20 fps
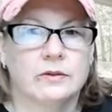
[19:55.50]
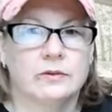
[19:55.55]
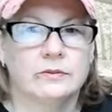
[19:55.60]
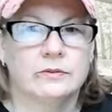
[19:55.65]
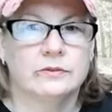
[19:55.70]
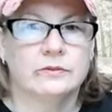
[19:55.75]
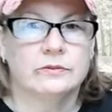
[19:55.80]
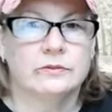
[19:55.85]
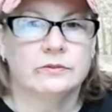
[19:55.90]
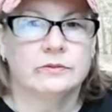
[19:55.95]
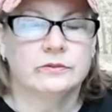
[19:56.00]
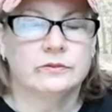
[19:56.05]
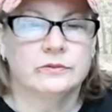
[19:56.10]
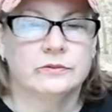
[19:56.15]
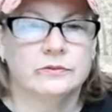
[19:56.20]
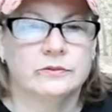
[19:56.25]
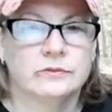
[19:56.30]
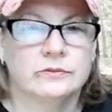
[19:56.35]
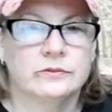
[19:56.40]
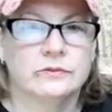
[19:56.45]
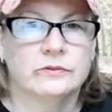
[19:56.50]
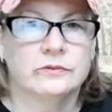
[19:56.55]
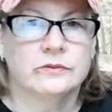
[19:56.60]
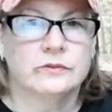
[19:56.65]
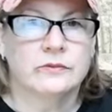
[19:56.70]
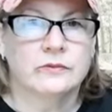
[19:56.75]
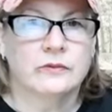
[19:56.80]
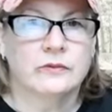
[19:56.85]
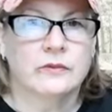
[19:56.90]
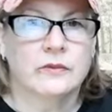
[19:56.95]

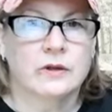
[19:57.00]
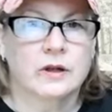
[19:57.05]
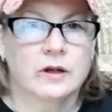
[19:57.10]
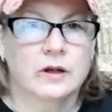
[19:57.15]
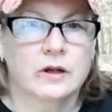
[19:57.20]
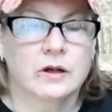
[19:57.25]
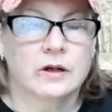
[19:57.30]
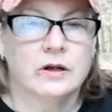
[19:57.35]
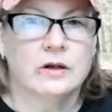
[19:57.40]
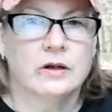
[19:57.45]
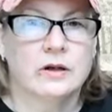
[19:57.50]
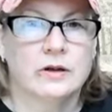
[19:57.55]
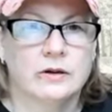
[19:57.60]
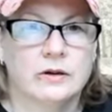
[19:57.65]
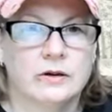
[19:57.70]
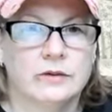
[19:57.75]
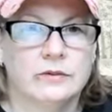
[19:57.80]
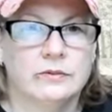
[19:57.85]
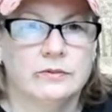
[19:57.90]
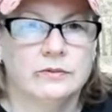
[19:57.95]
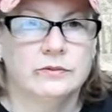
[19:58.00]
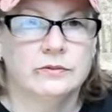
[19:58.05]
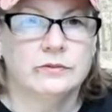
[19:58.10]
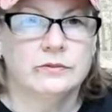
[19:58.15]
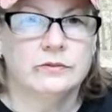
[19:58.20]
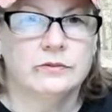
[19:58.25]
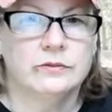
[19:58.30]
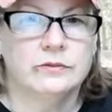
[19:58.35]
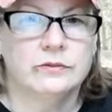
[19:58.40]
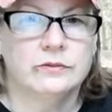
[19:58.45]

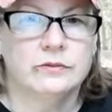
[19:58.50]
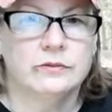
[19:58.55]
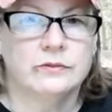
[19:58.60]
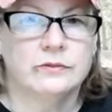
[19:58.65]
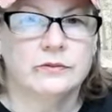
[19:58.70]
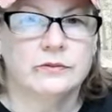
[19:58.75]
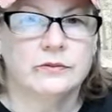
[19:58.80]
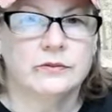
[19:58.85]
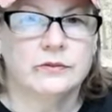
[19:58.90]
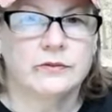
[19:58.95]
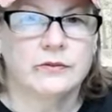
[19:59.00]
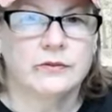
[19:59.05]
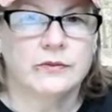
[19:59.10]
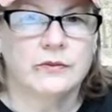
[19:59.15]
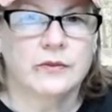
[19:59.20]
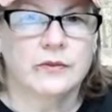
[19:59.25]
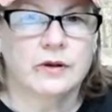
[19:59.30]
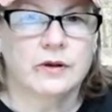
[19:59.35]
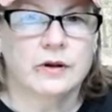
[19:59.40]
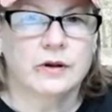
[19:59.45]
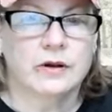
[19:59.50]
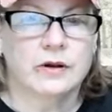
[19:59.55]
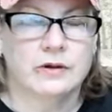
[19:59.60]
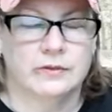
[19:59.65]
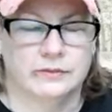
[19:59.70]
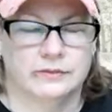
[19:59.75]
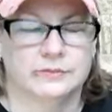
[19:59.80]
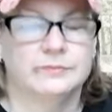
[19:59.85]
[no speech]